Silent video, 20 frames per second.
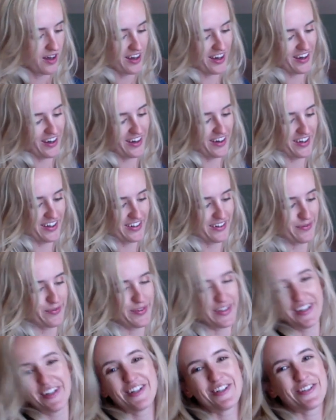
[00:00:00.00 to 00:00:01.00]
I've
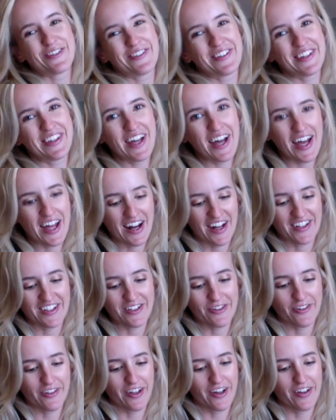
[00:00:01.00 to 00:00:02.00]
been enjoying that, and I
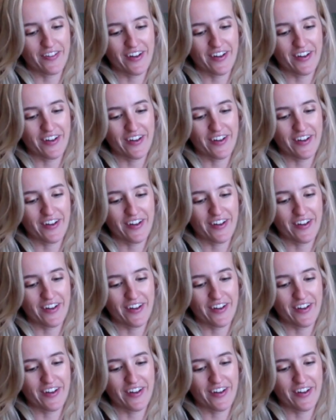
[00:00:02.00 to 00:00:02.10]
do love